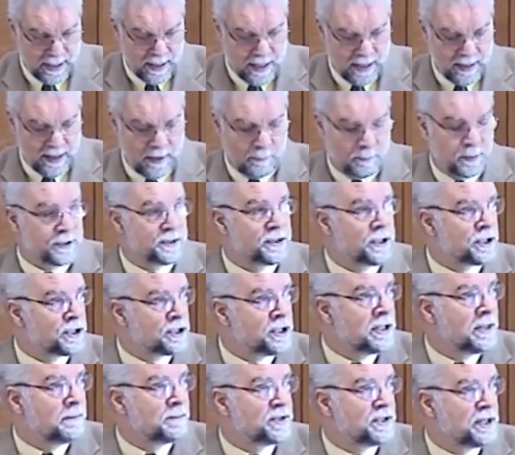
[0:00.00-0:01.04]
They position
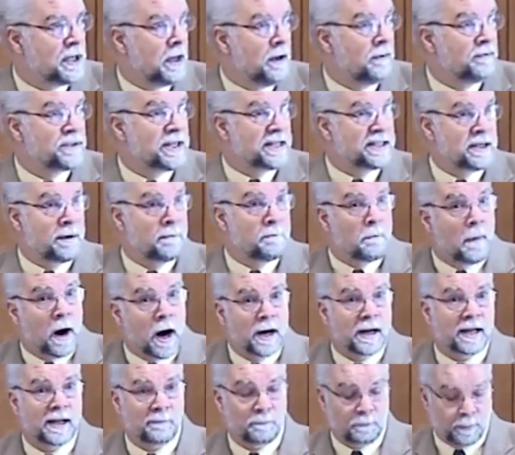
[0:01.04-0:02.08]
themselves as a
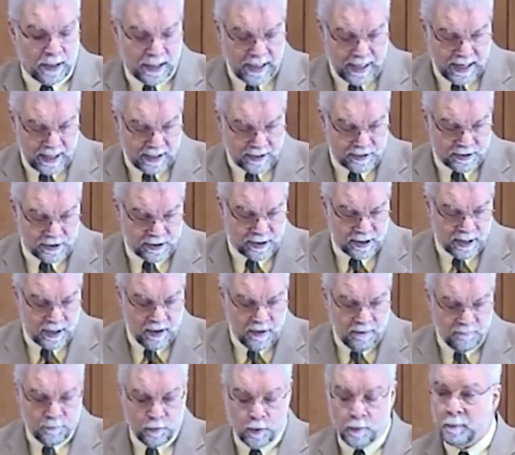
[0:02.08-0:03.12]
marketplace
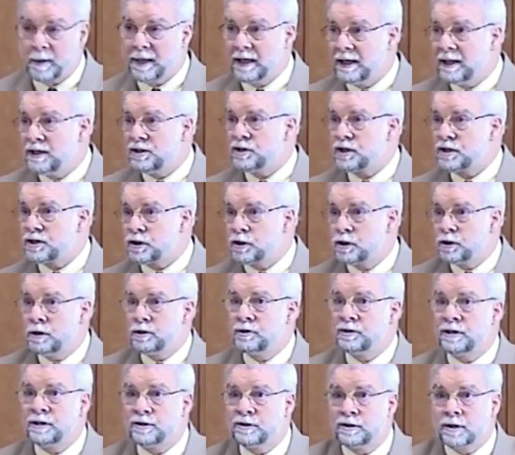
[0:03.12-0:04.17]
for religious
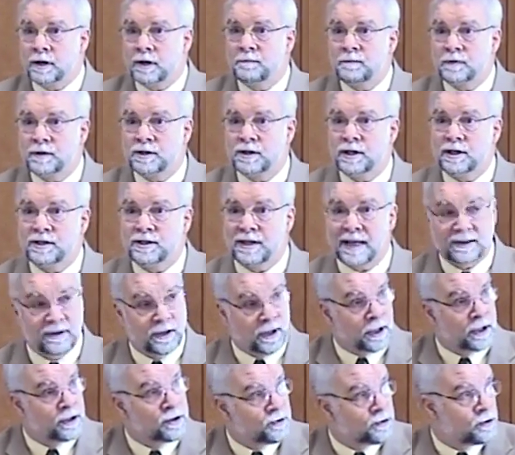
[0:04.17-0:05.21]
goods and services that the
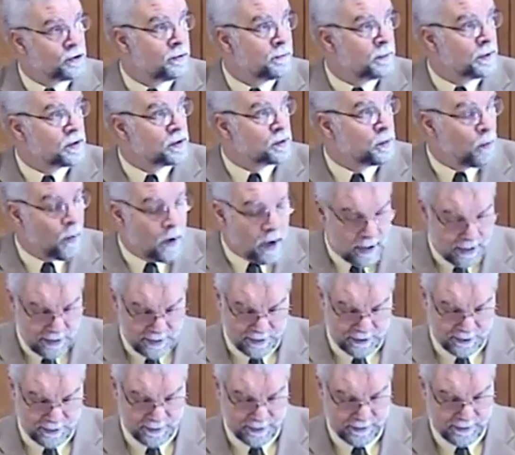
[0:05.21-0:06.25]
consumers
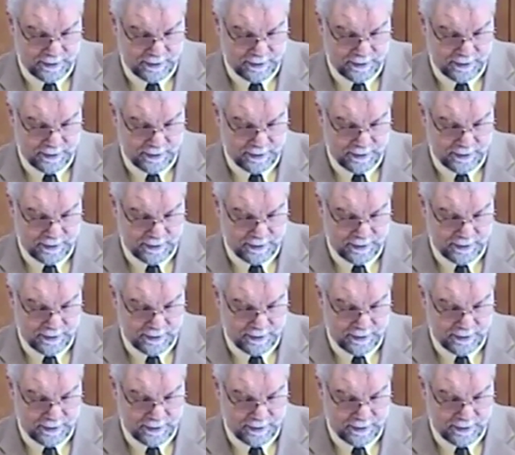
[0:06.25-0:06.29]
want.